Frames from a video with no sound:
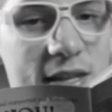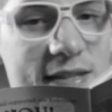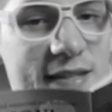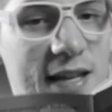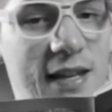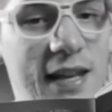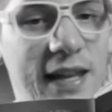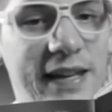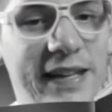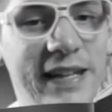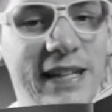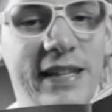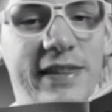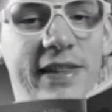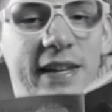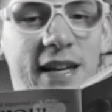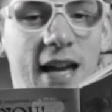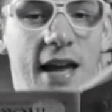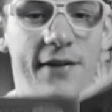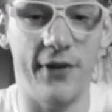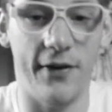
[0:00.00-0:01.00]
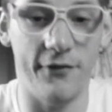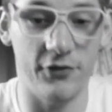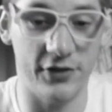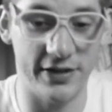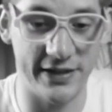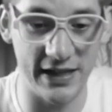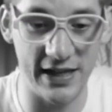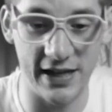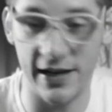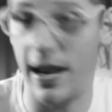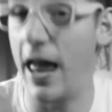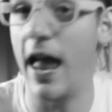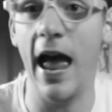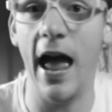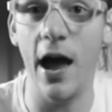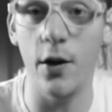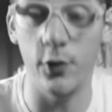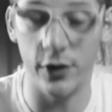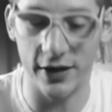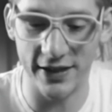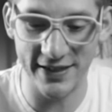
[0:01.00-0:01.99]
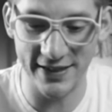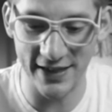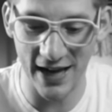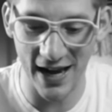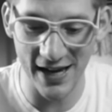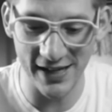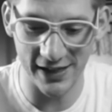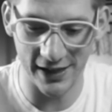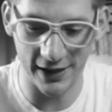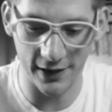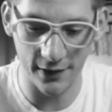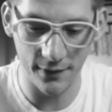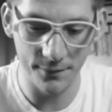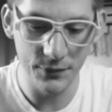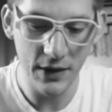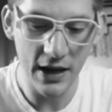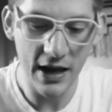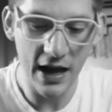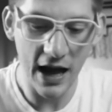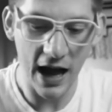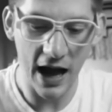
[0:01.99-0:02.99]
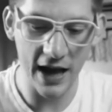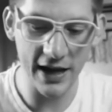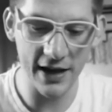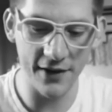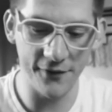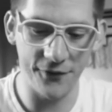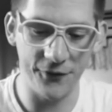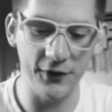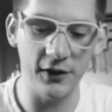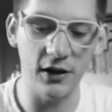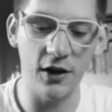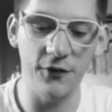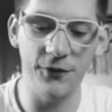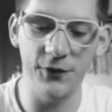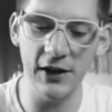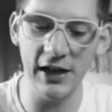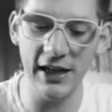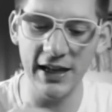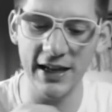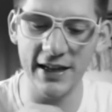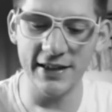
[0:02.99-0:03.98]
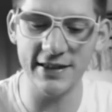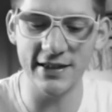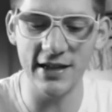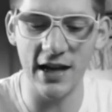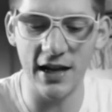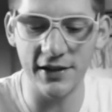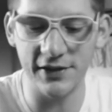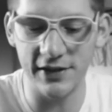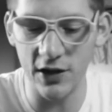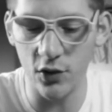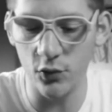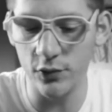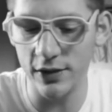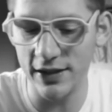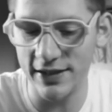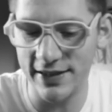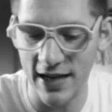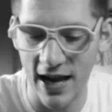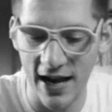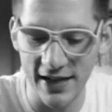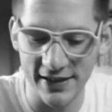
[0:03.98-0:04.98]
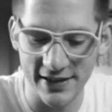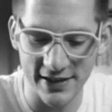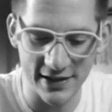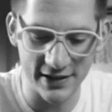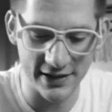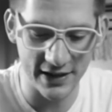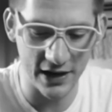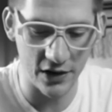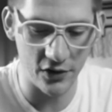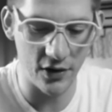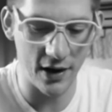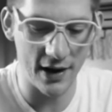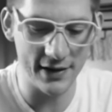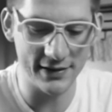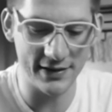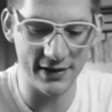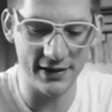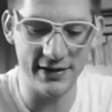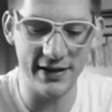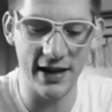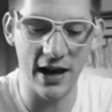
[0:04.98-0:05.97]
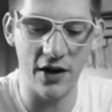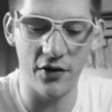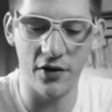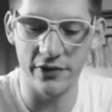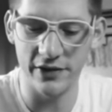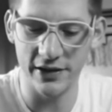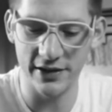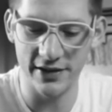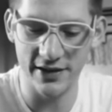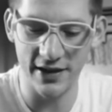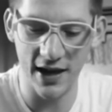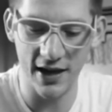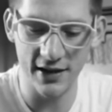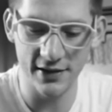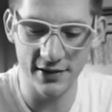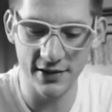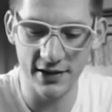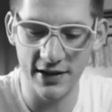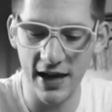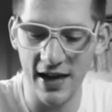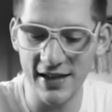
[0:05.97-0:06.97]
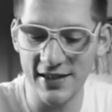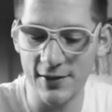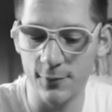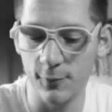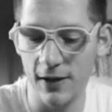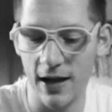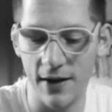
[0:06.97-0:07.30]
is unlike anything I've ever seen. How exciting. I have a feeling it's not the only Titan terrorizing Terra these days. Guess we'll